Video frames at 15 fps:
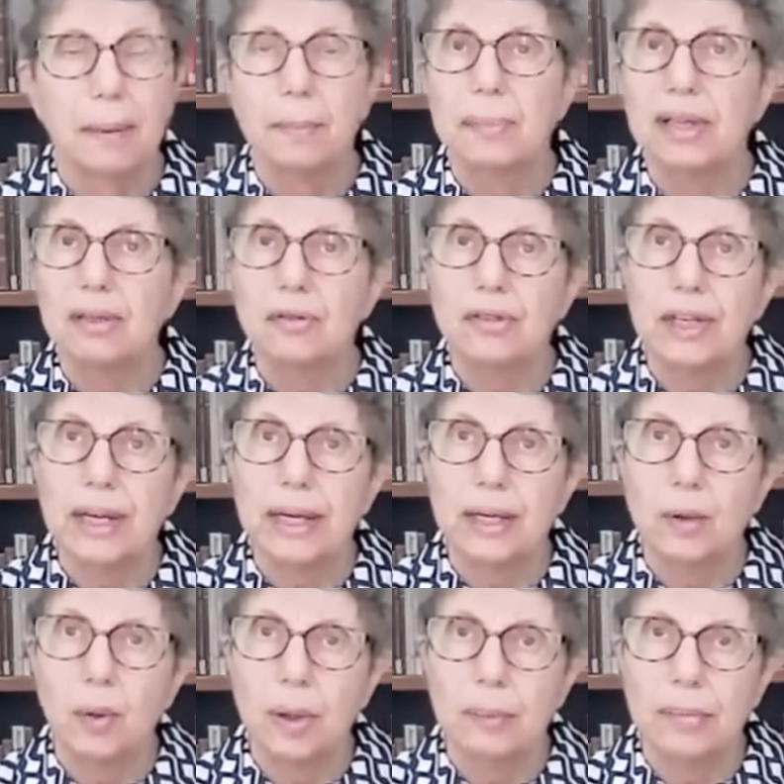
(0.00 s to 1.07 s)
Building
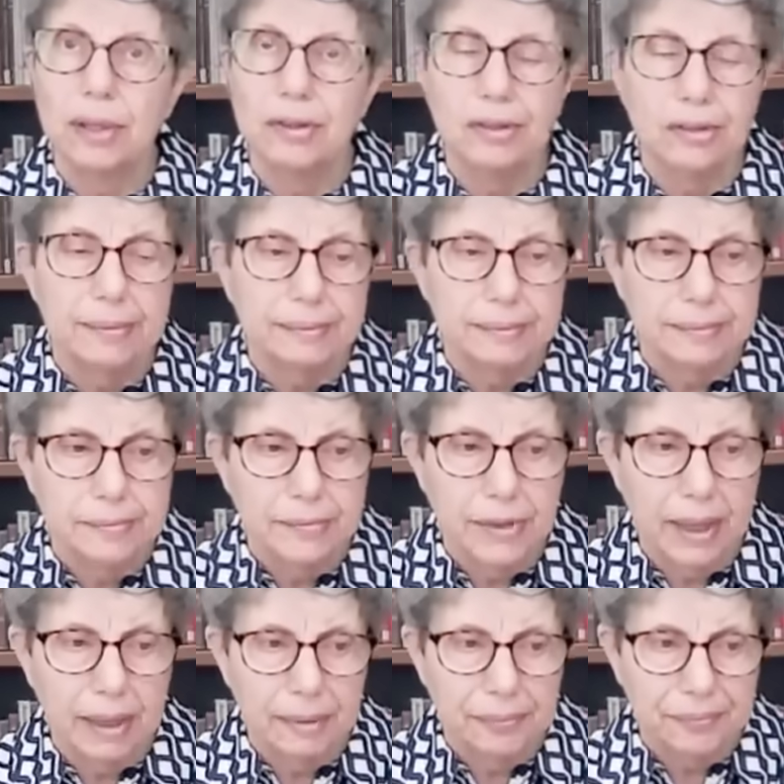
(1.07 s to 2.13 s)
equipment,
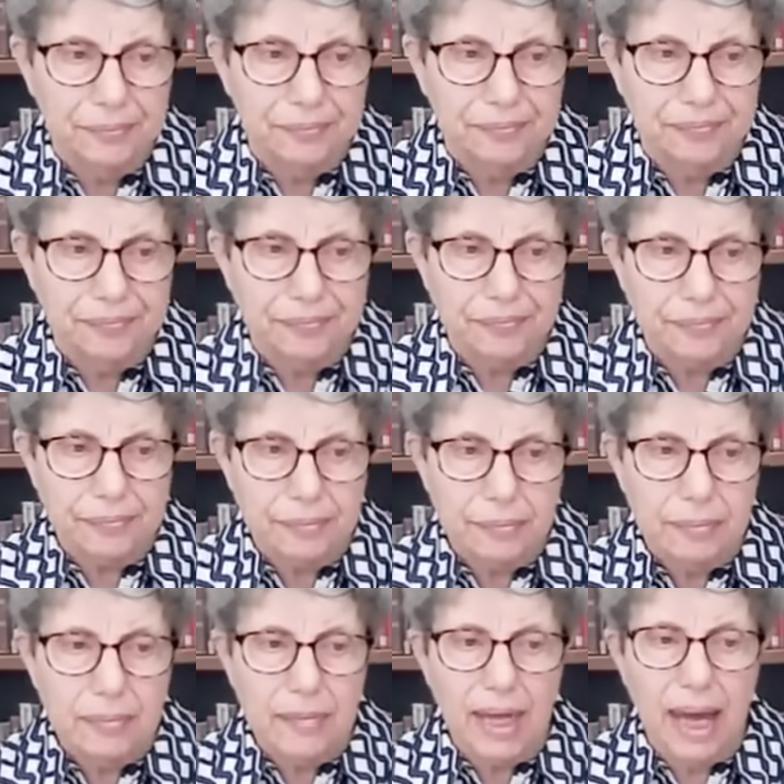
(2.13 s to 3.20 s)
yeah.
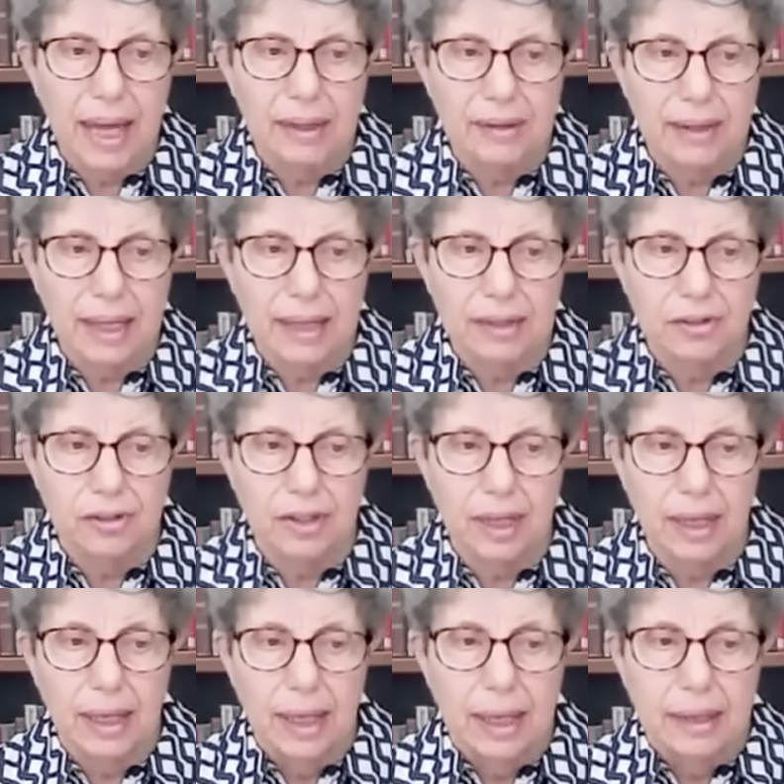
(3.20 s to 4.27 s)
And
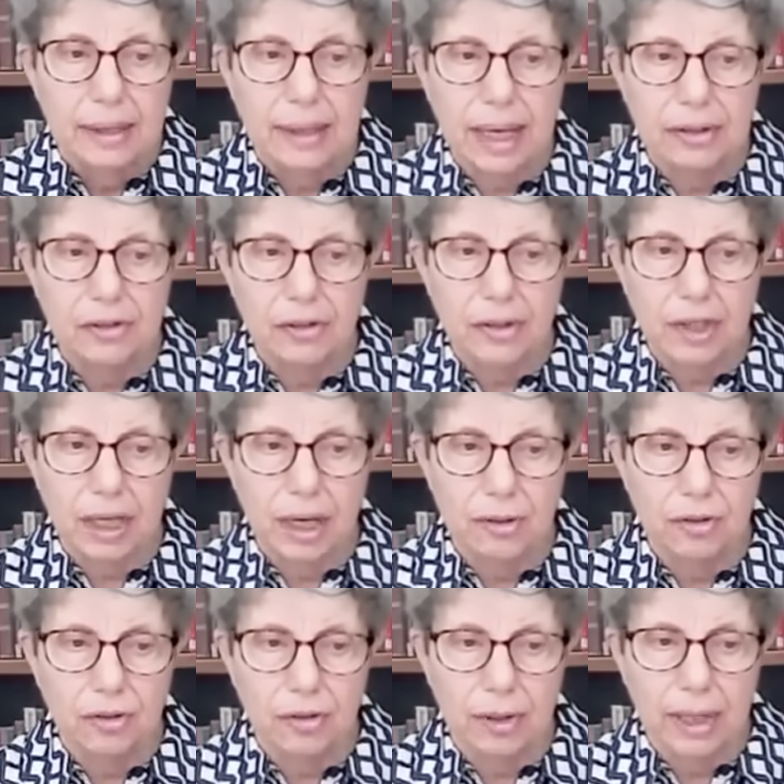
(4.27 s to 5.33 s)
later led the
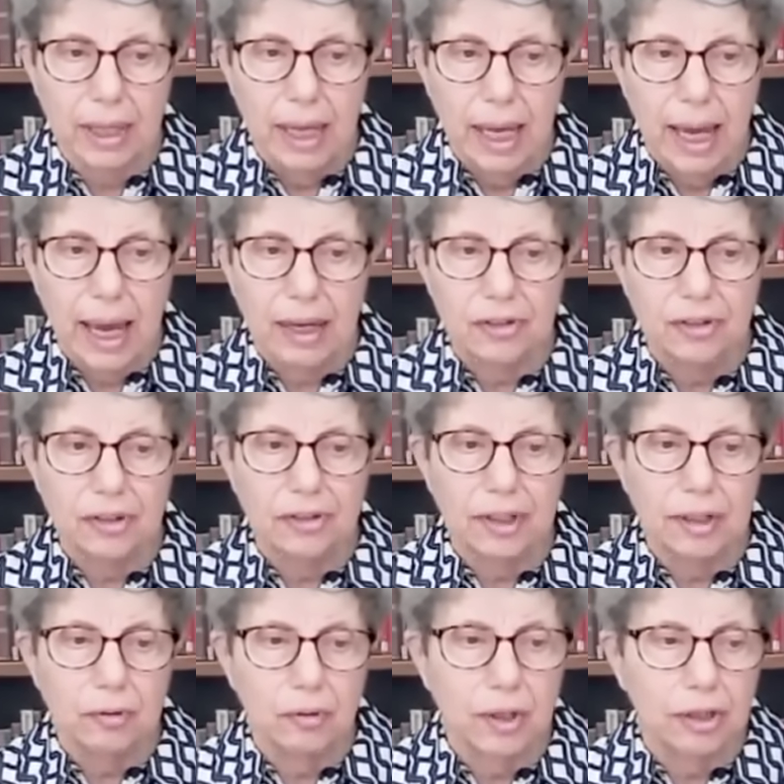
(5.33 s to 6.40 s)
country as it
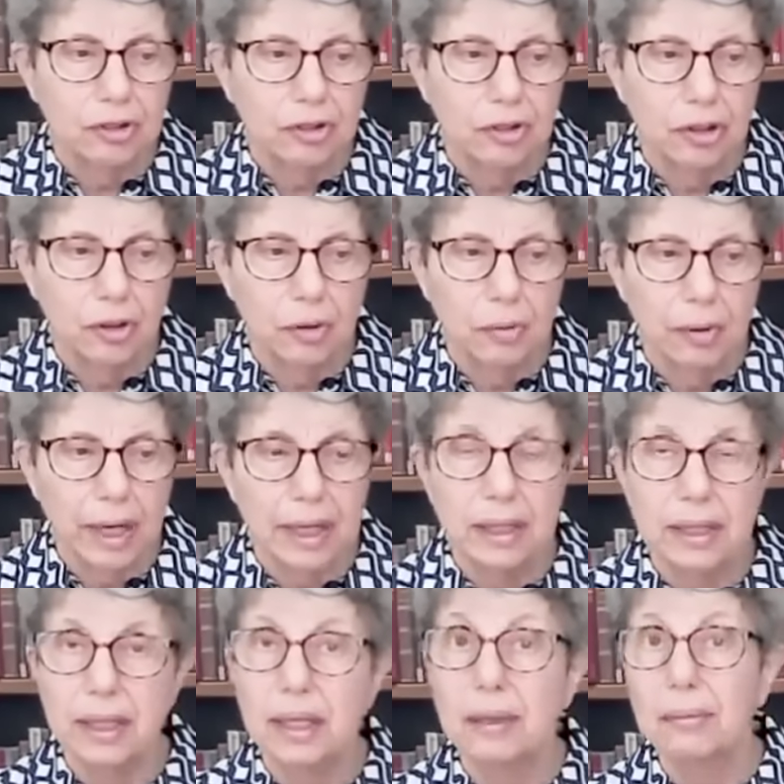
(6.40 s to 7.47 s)
enriched
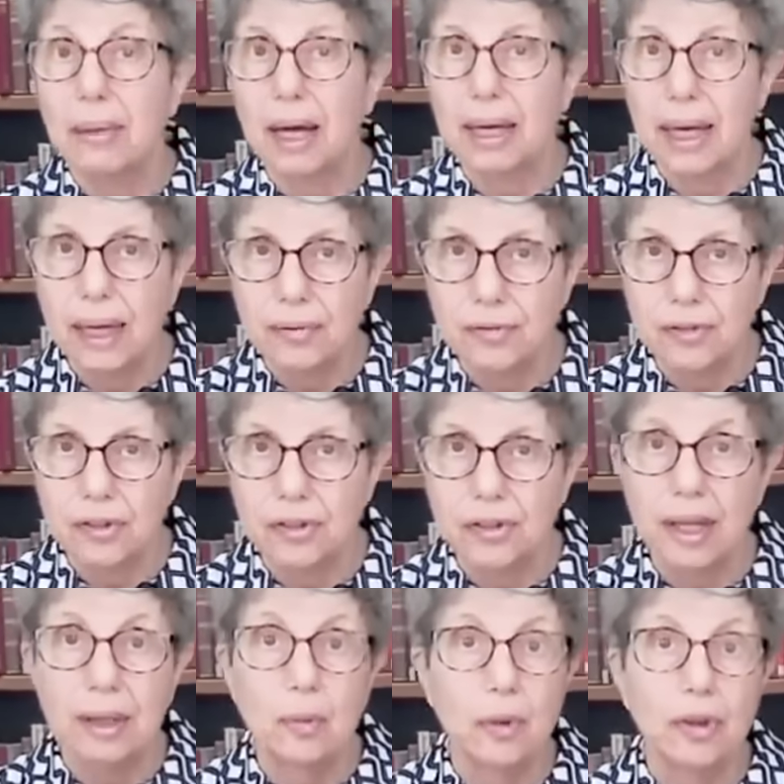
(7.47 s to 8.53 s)
uranium, I have to
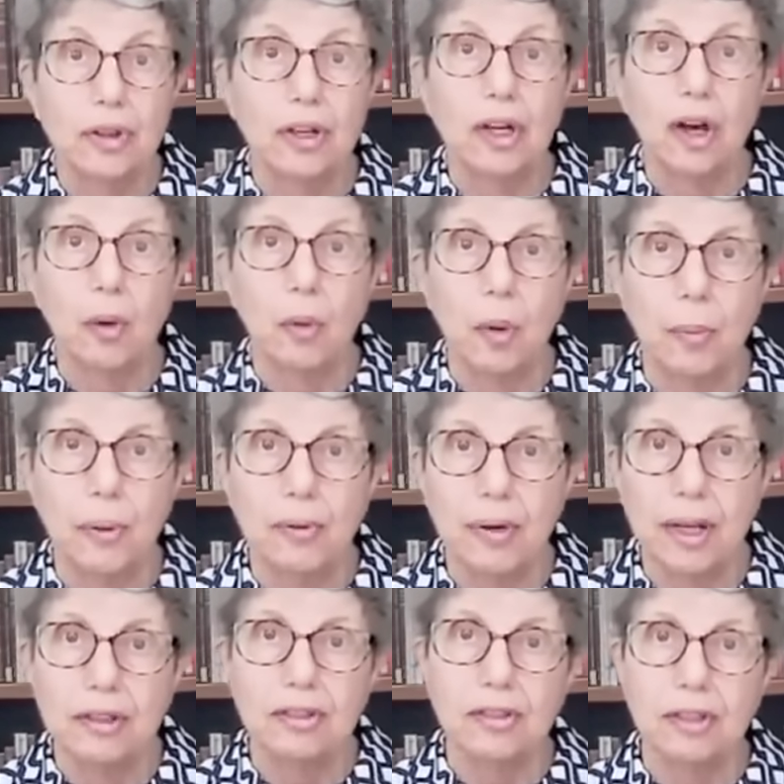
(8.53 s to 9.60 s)
say, with the
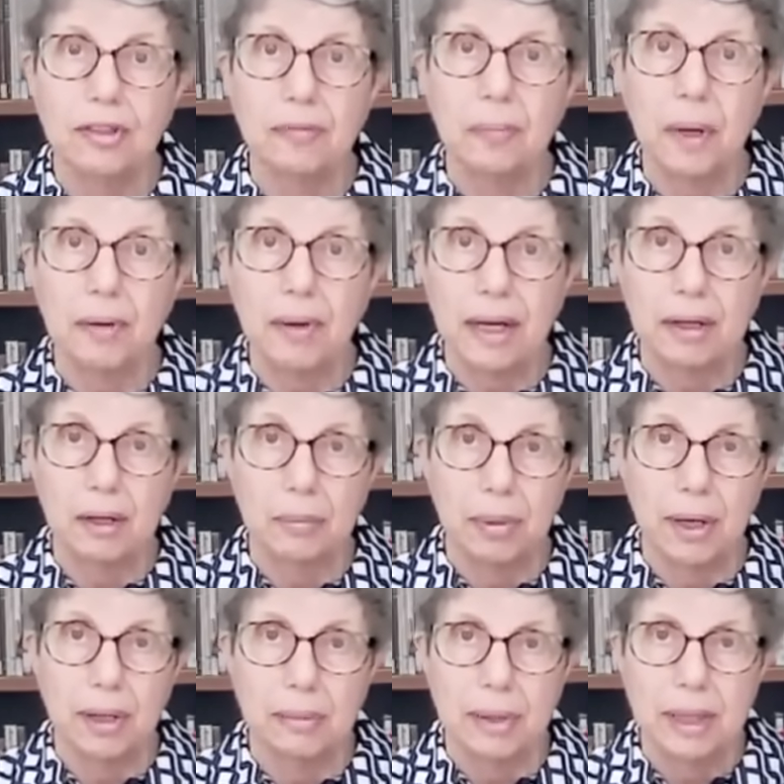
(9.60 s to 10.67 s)
cooperation of Barack
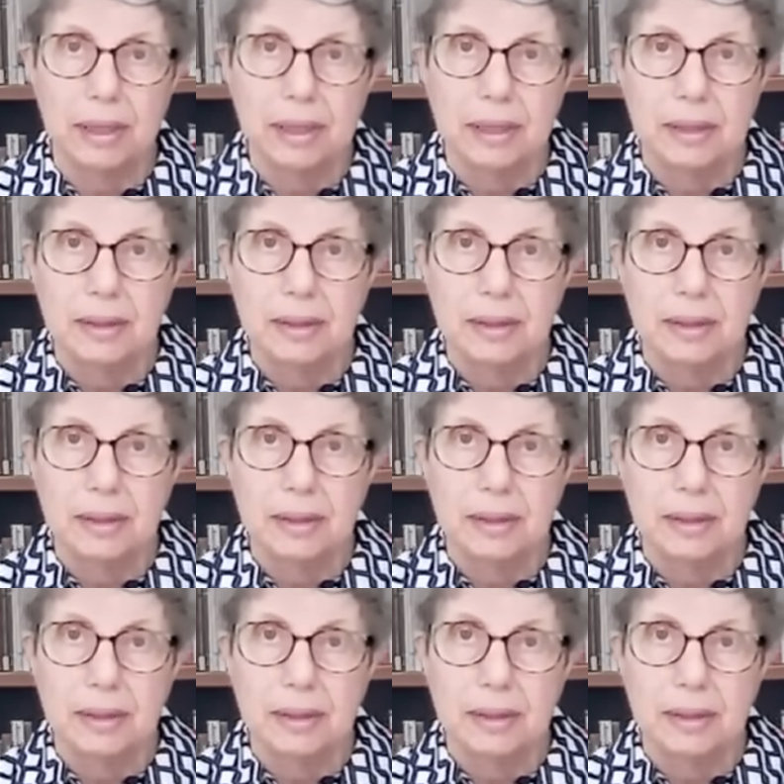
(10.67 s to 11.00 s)
Obama.